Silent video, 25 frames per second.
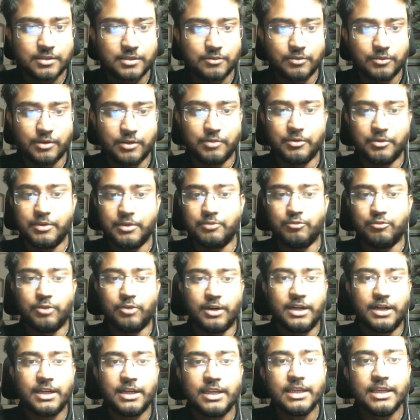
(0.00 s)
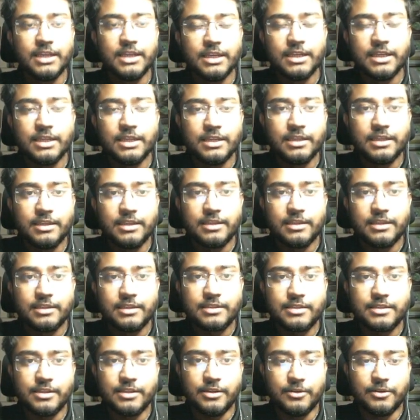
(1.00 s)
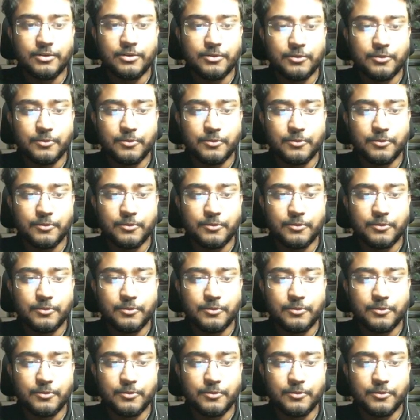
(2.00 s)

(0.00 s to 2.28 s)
where we were. So